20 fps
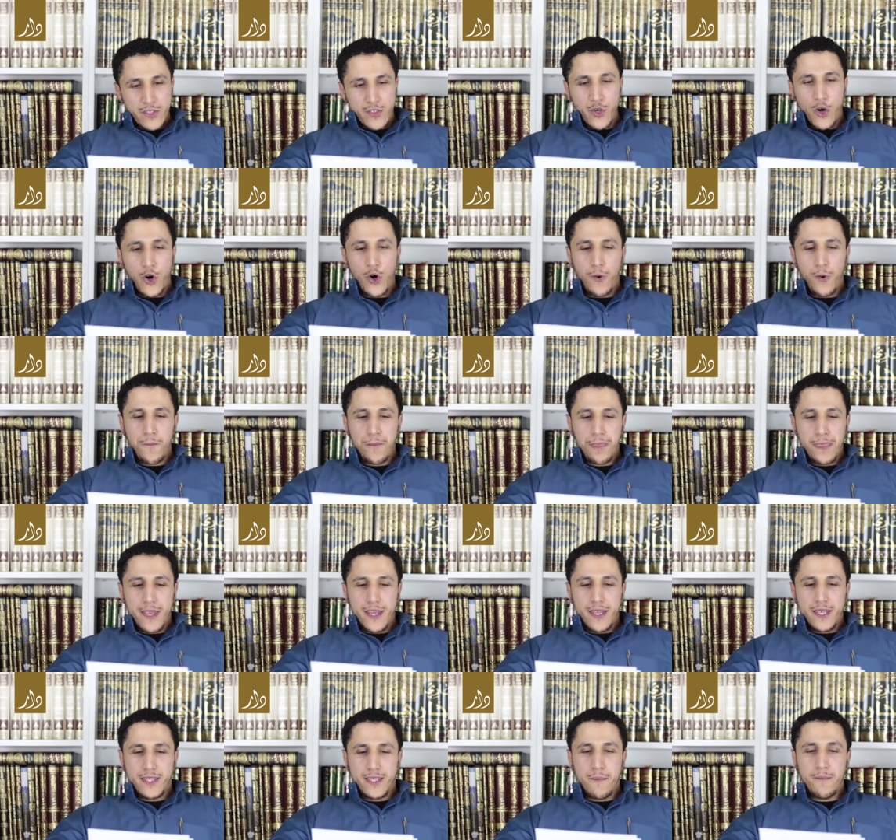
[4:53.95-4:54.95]
So
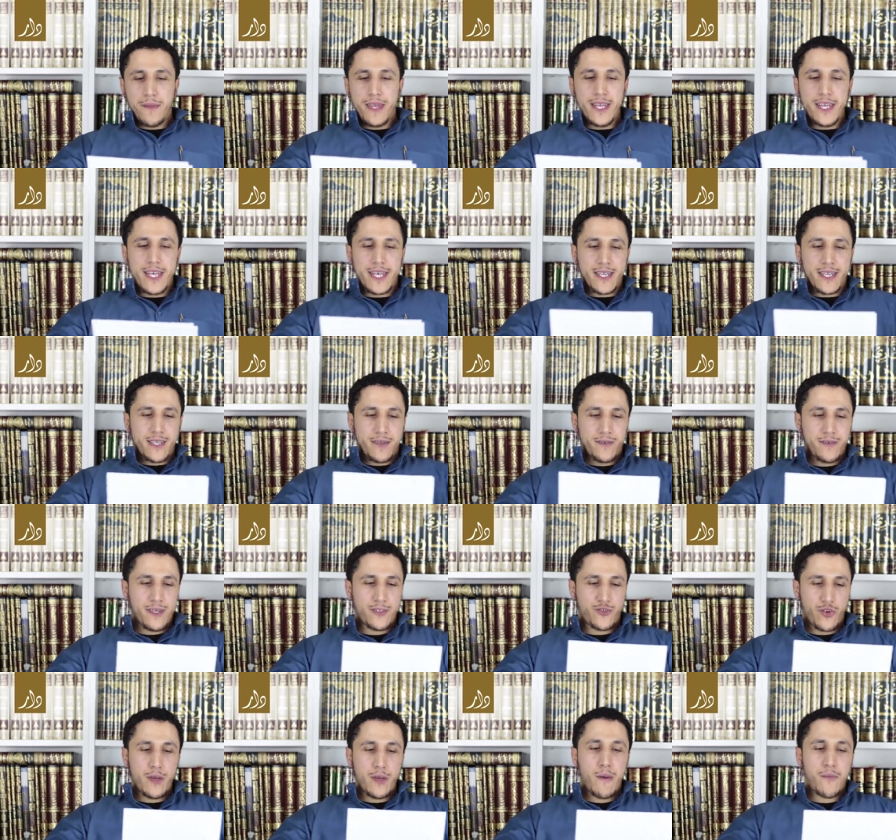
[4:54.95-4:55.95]
the meaning,
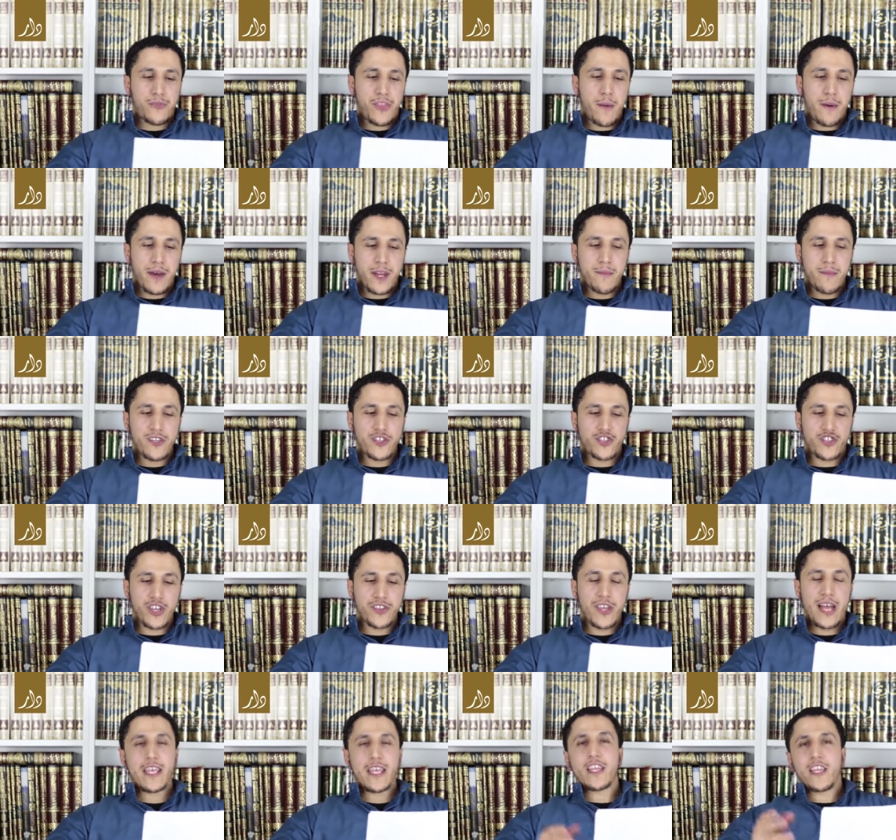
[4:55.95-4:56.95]
so Imam Tabari
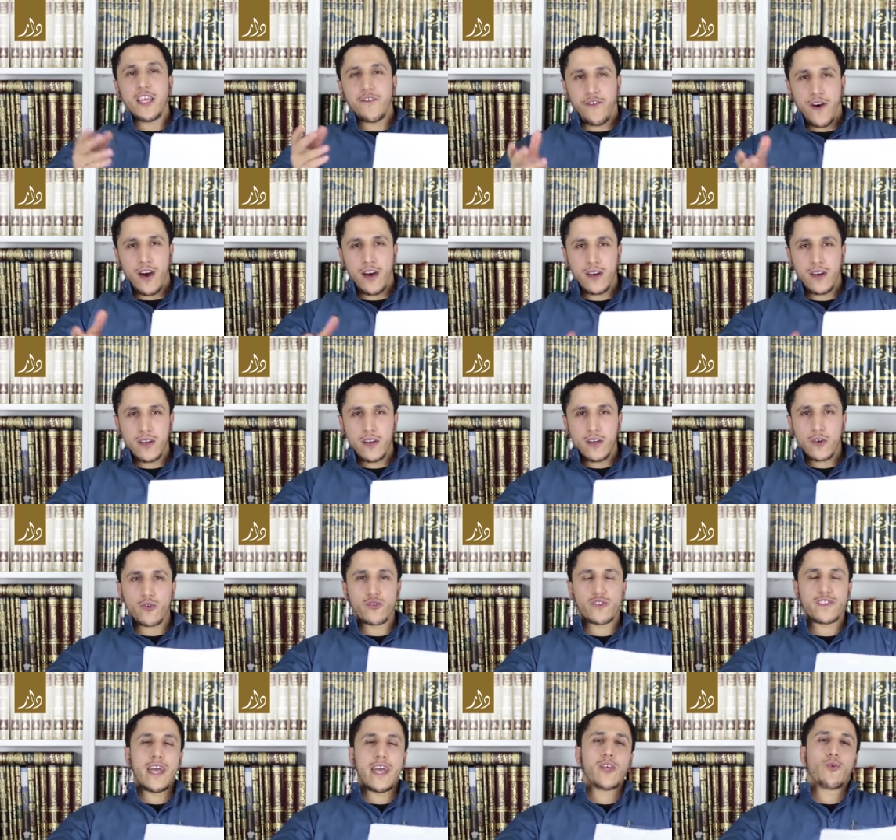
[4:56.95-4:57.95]
mentioned that they differ
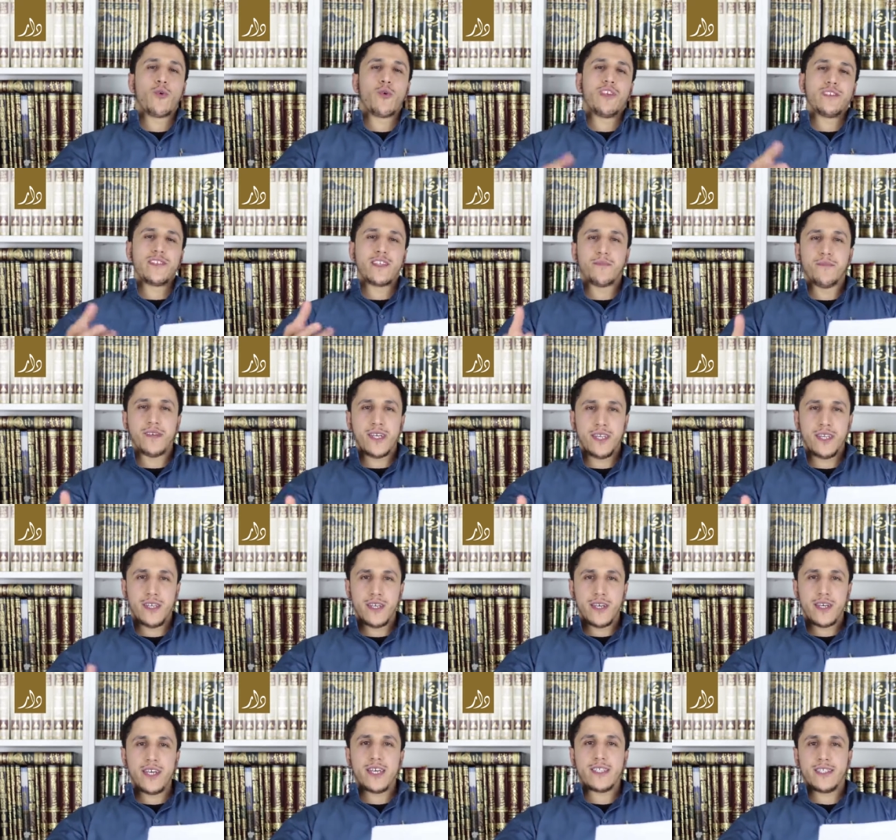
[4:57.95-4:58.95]
concerning what does it
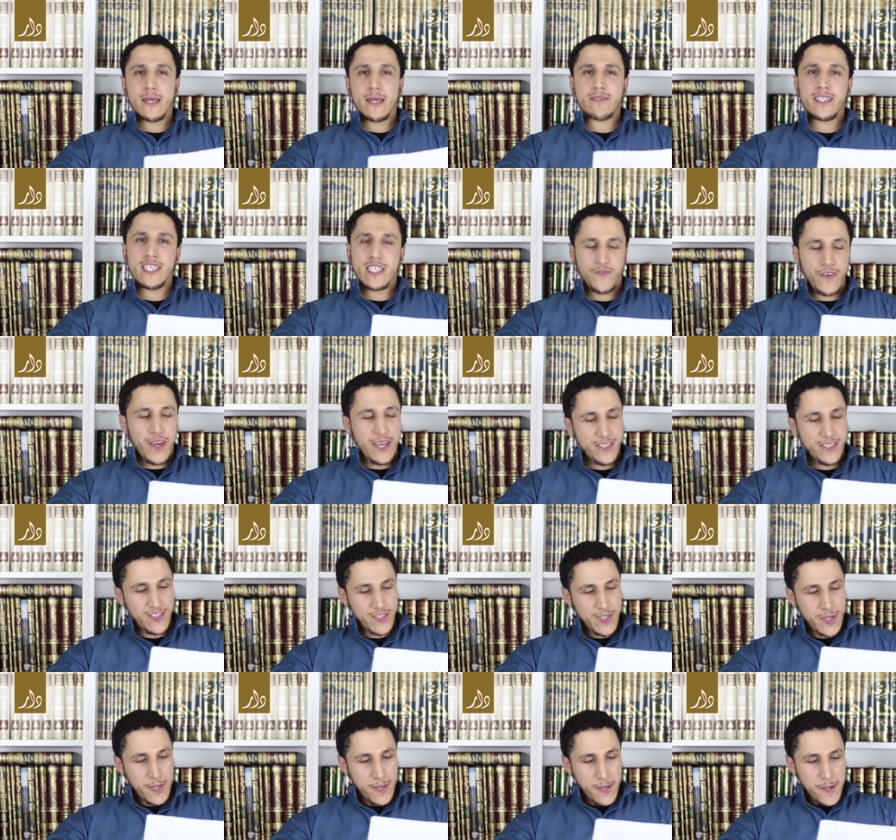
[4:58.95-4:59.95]
mean except His
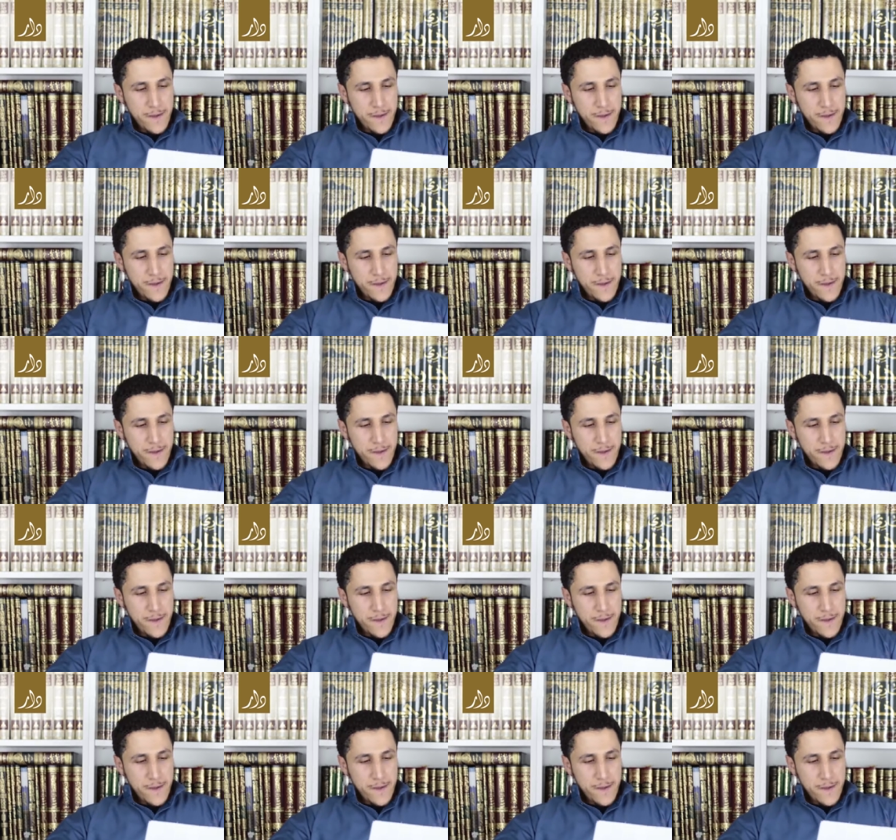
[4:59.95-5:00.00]
face.